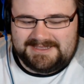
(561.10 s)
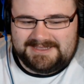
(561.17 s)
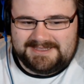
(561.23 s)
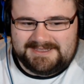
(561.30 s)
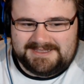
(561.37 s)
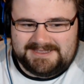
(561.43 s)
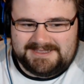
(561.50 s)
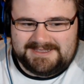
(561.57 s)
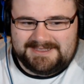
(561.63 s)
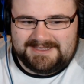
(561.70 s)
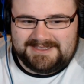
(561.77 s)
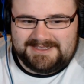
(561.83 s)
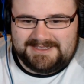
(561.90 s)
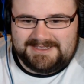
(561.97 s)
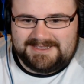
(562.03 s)
and
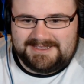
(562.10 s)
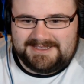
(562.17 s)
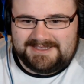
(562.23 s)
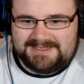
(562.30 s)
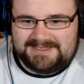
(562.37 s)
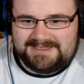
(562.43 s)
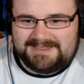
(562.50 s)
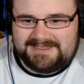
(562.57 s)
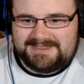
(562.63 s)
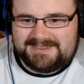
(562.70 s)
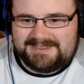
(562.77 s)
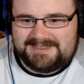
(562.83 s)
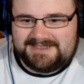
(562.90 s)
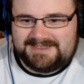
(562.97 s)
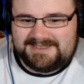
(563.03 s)
it fell here too!
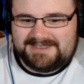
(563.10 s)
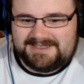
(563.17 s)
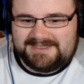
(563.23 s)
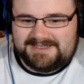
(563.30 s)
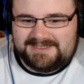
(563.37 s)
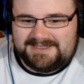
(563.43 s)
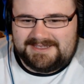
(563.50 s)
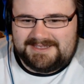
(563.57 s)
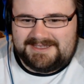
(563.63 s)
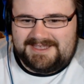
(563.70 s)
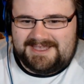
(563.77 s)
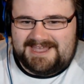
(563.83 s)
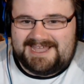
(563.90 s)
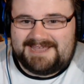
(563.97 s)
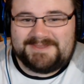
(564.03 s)

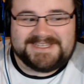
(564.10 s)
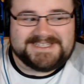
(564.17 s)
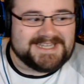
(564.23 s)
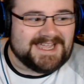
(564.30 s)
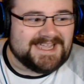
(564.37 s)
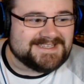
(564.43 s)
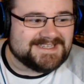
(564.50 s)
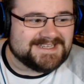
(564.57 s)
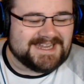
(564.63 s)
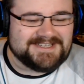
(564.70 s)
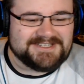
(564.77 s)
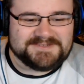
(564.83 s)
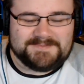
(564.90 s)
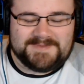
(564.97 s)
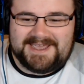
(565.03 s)
I'm excited. I
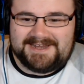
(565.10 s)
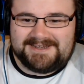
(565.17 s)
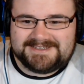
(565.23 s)
just murdered